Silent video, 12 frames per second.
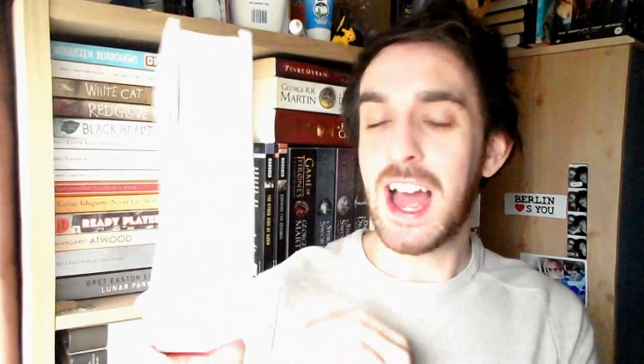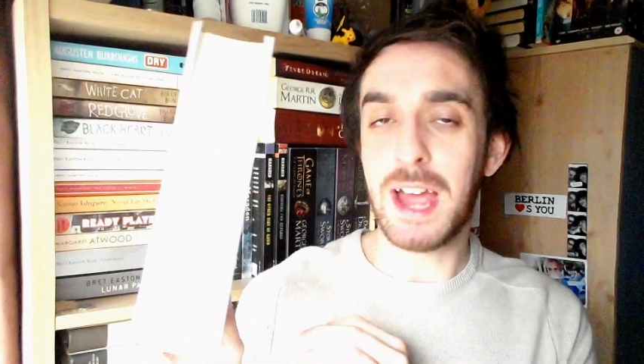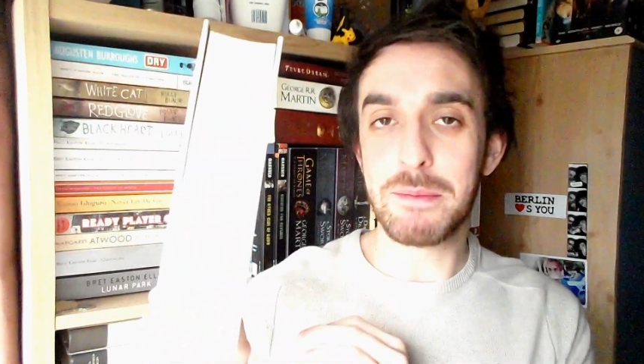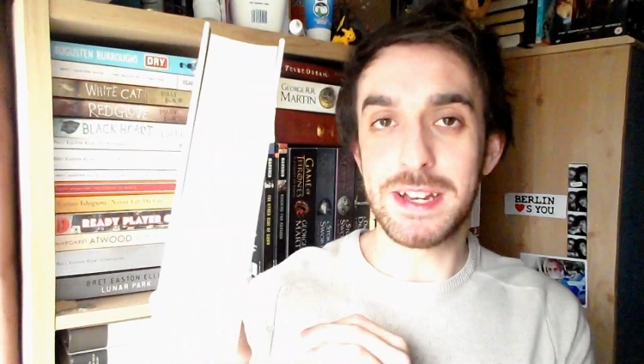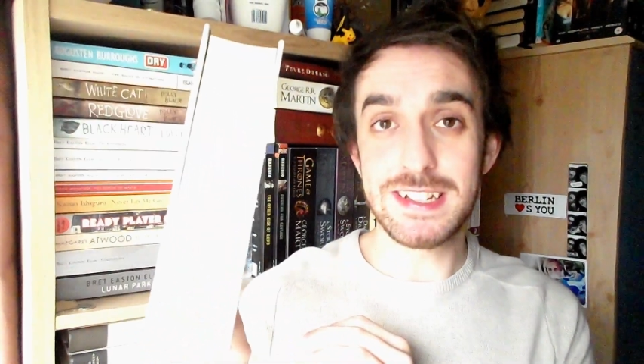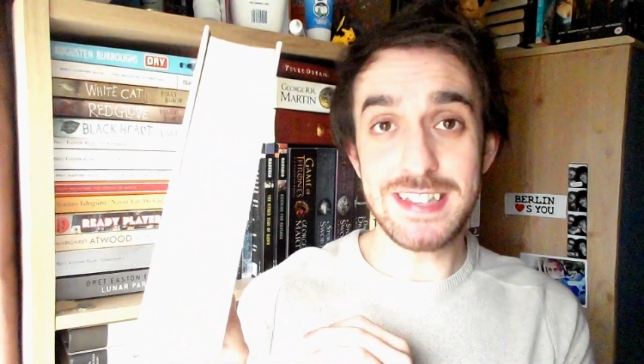
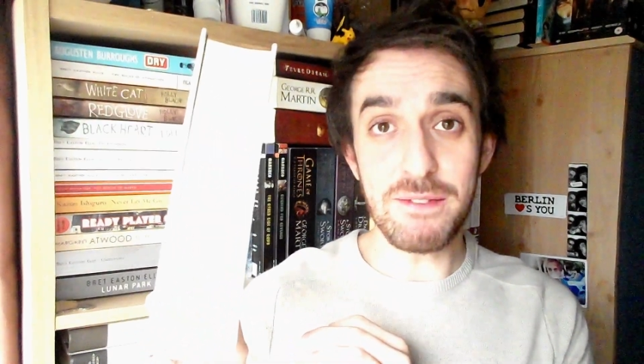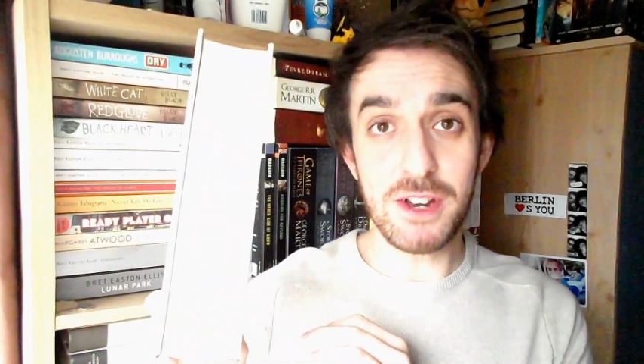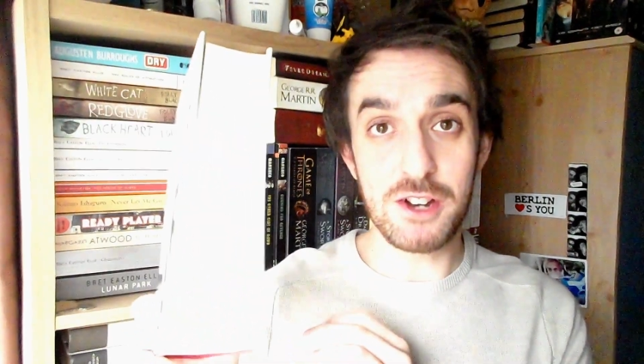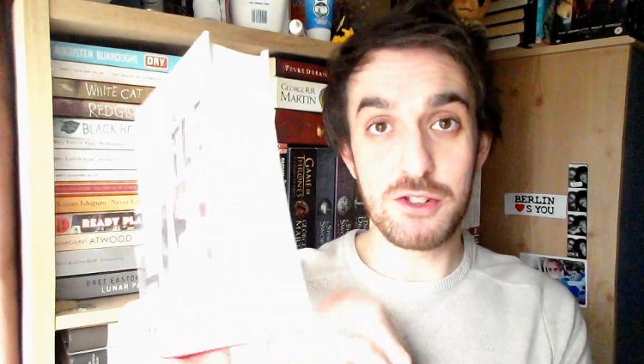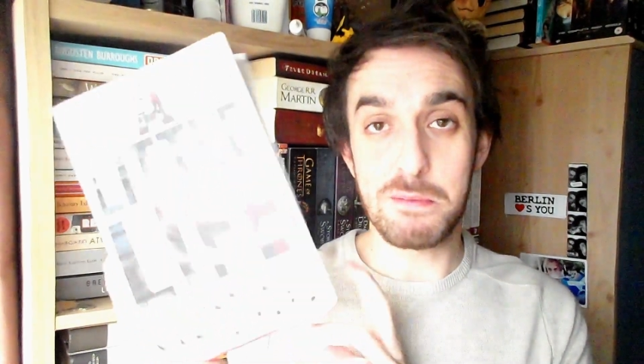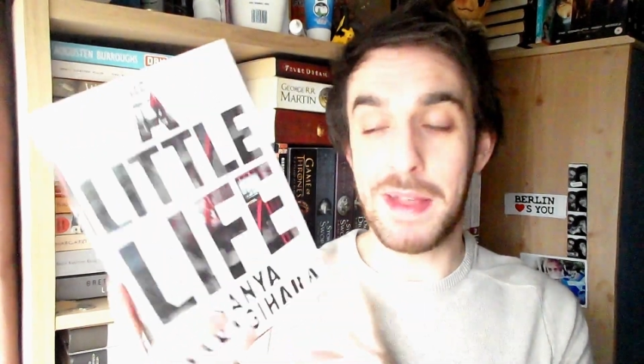I mean,
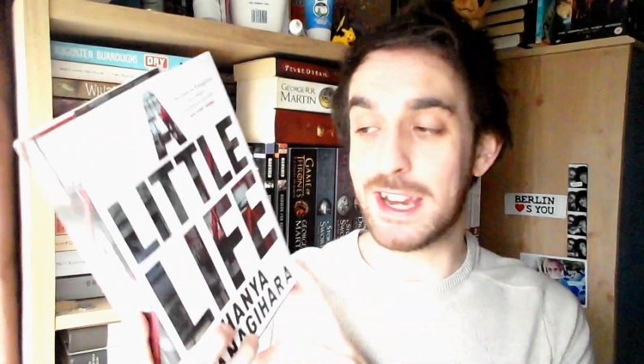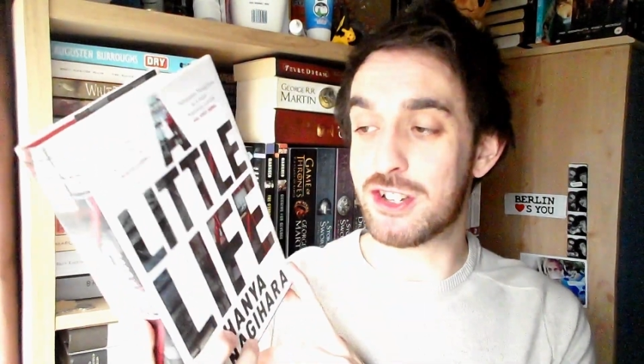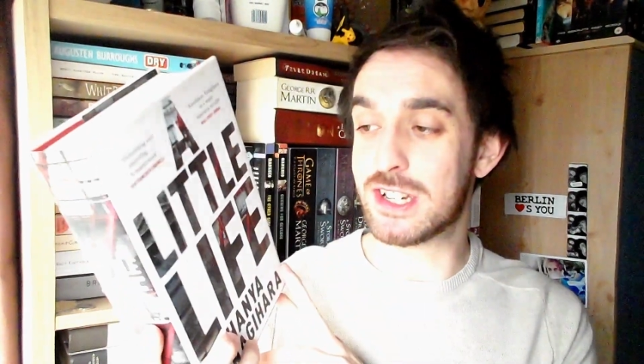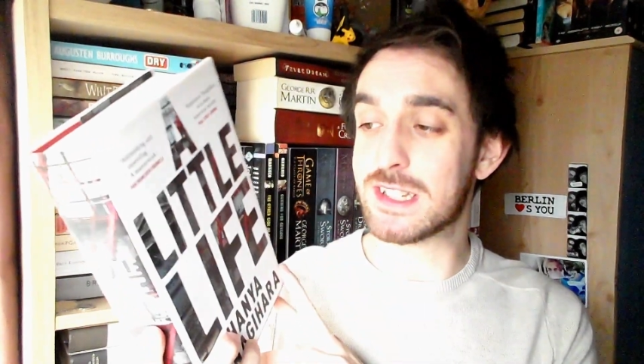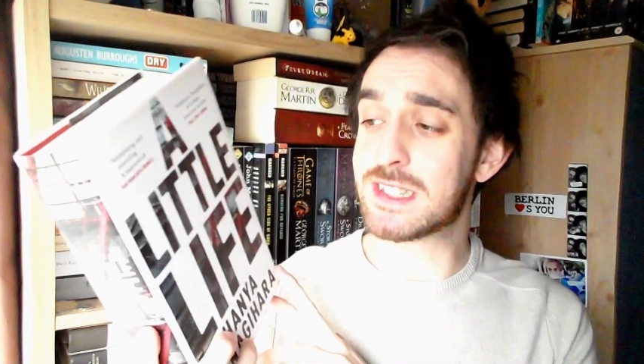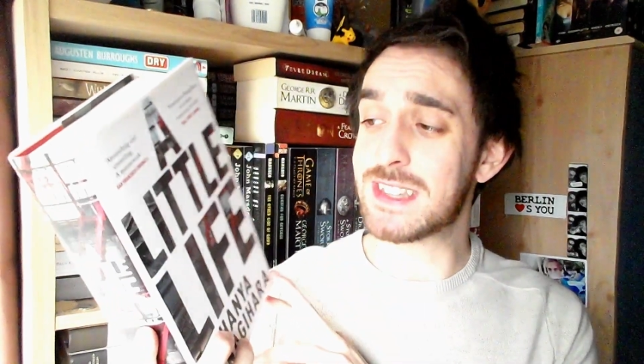700
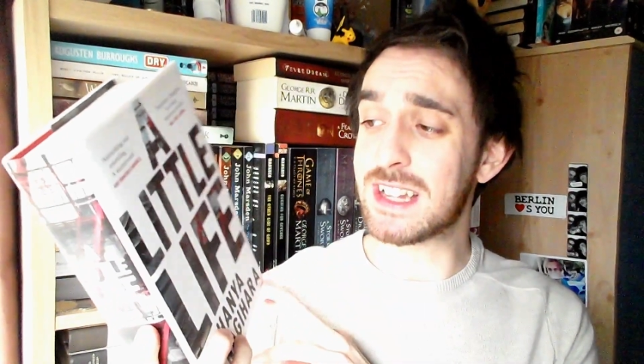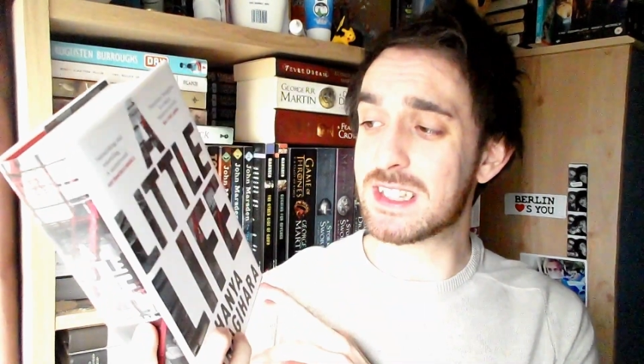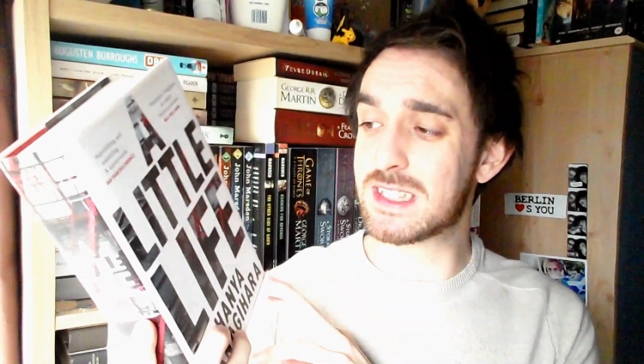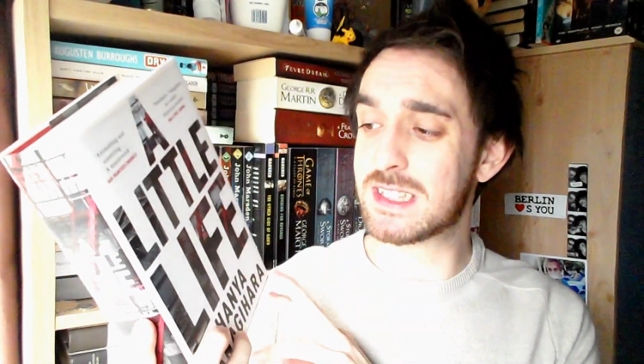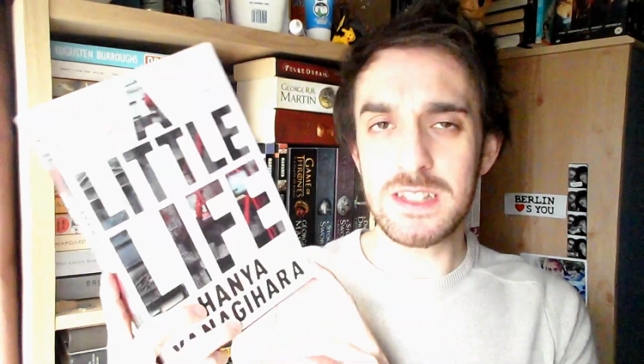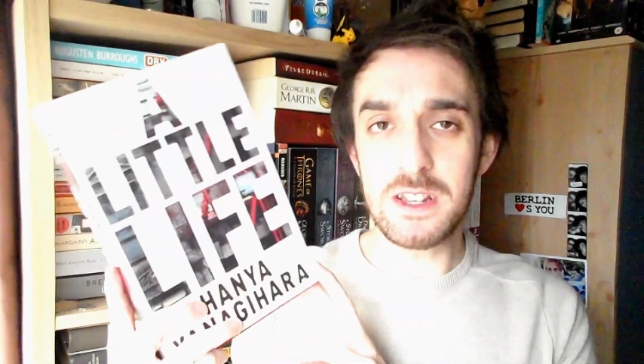pages.
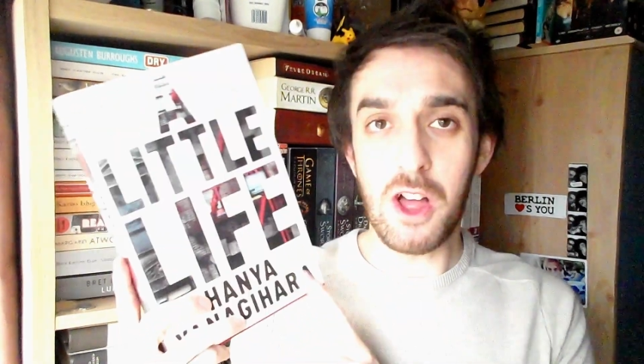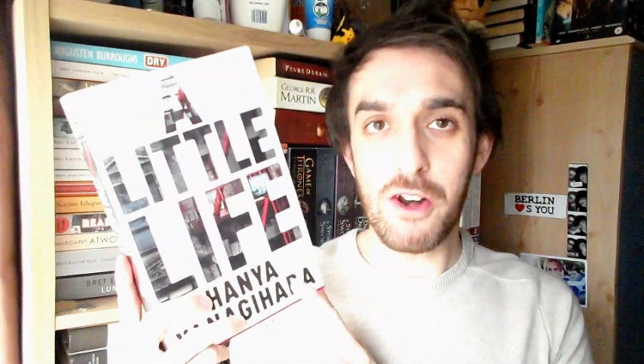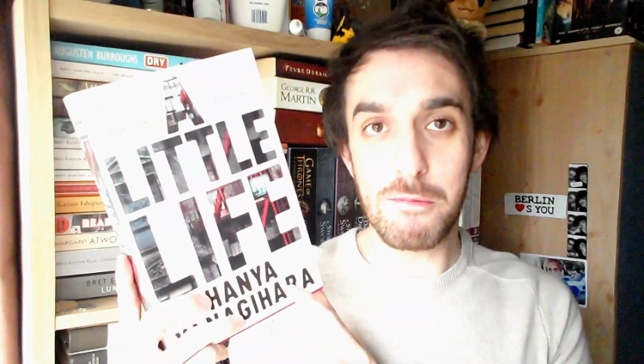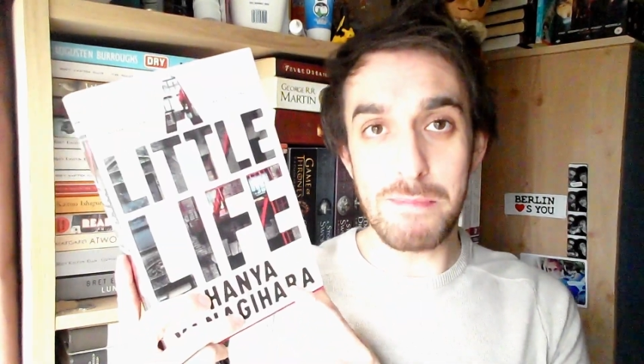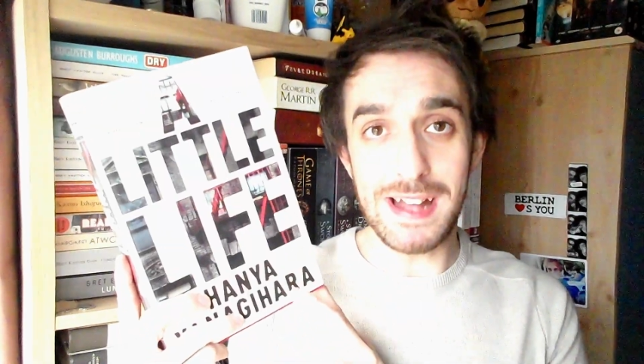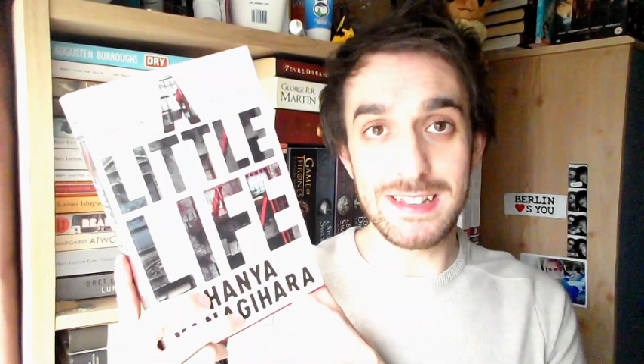That's a
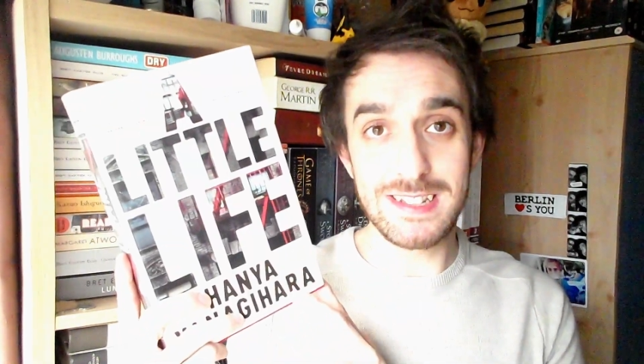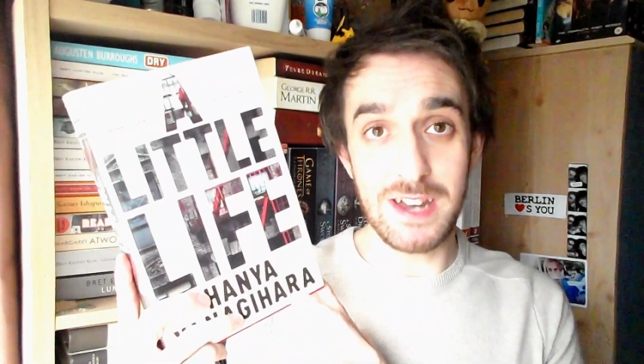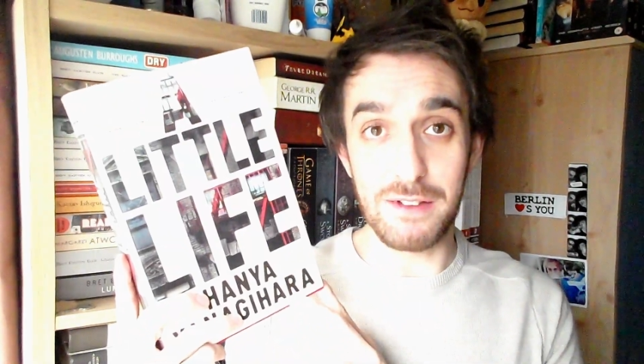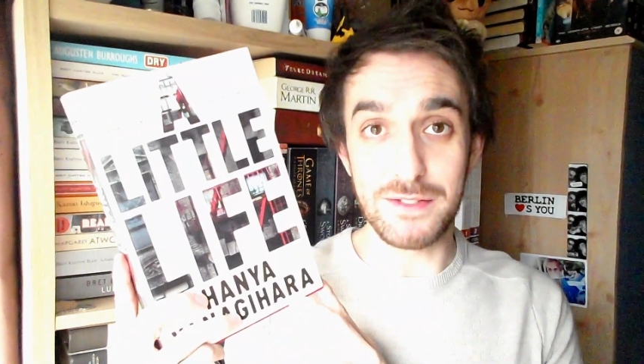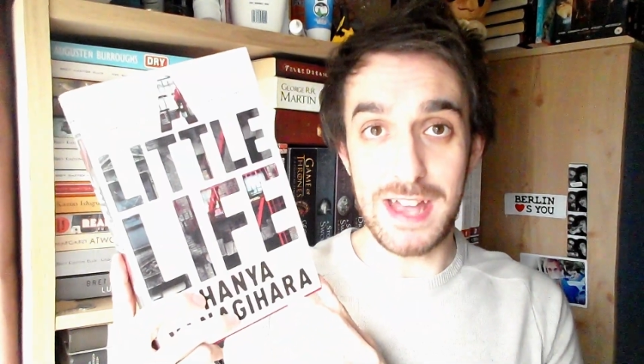lot of bad stuff